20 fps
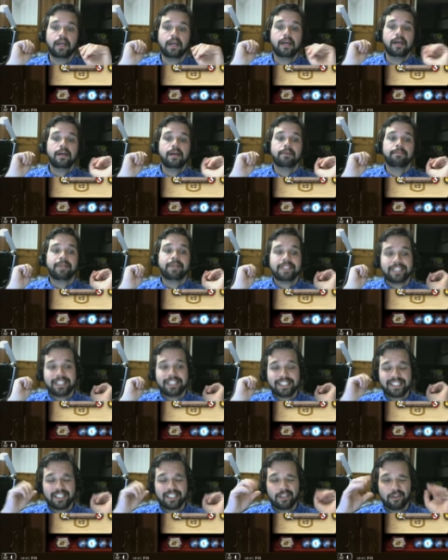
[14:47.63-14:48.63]
But
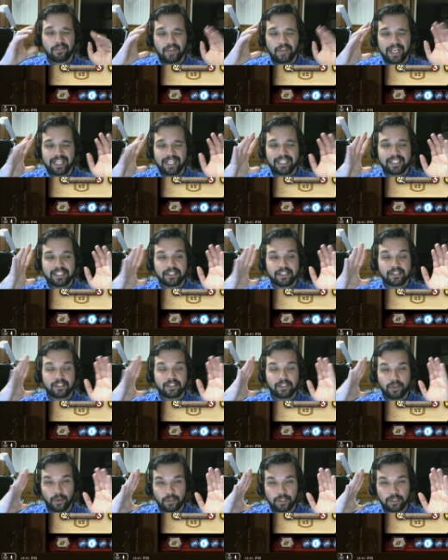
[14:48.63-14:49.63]
since the arena list is
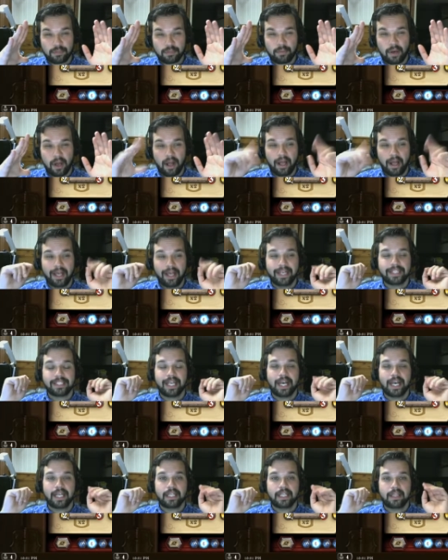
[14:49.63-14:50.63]
so small and it's
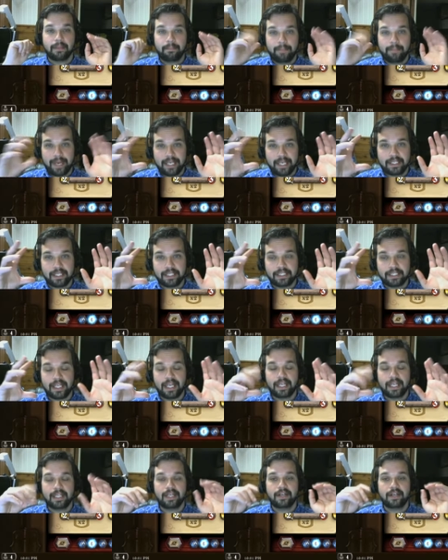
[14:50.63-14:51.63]
got the basic set
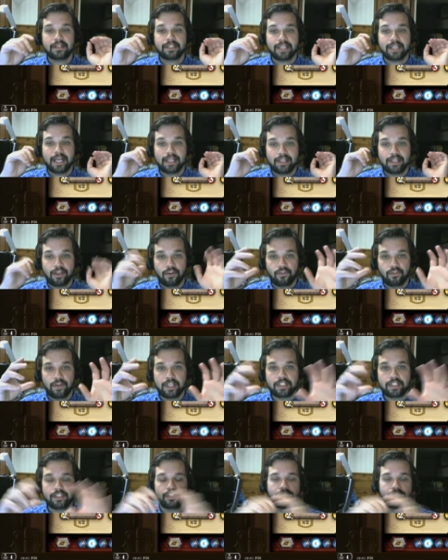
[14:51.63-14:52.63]
in there, it's got the
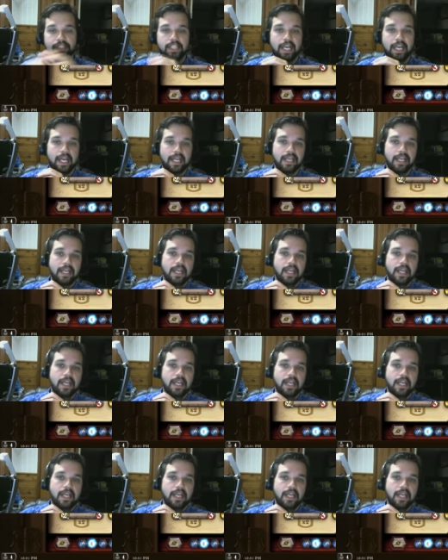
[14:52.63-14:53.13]
original set,